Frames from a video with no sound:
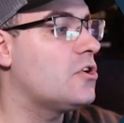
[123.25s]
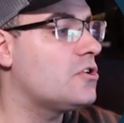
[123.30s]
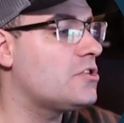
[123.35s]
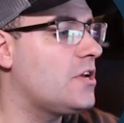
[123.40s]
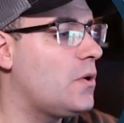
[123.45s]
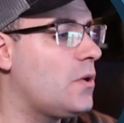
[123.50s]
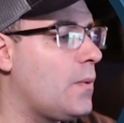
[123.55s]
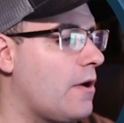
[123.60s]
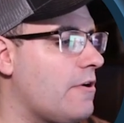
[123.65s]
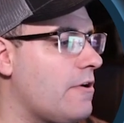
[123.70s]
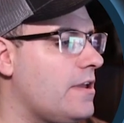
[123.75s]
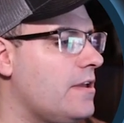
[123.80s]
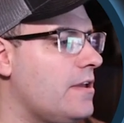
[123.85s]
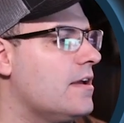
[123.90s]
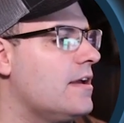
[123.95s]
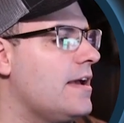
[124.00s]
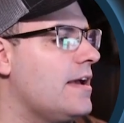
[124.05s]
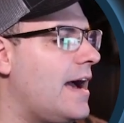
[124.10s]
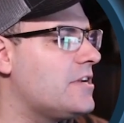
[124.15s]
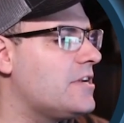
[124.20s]
search query.
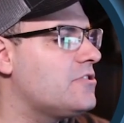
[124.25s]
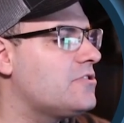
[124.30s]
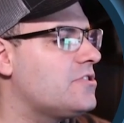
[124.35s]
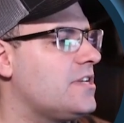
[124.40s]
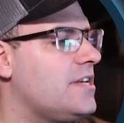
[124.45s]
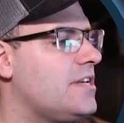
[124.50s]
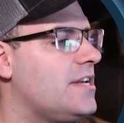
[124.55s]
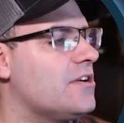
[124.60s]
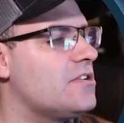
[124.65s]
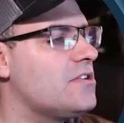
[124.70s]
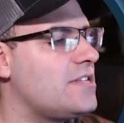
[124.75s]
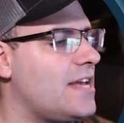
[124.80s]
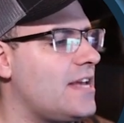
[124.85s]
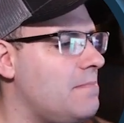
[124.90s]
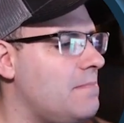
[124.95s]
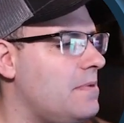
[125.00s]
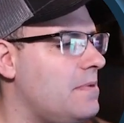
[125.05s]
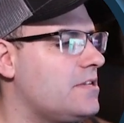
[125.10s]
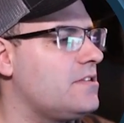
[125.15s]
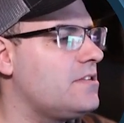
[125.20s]
As you'll see here,
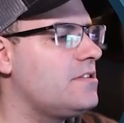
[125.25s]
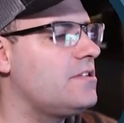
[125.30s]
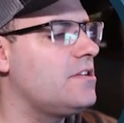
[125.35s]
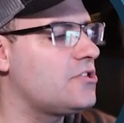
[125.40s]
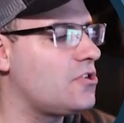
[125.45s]
ZenBusiness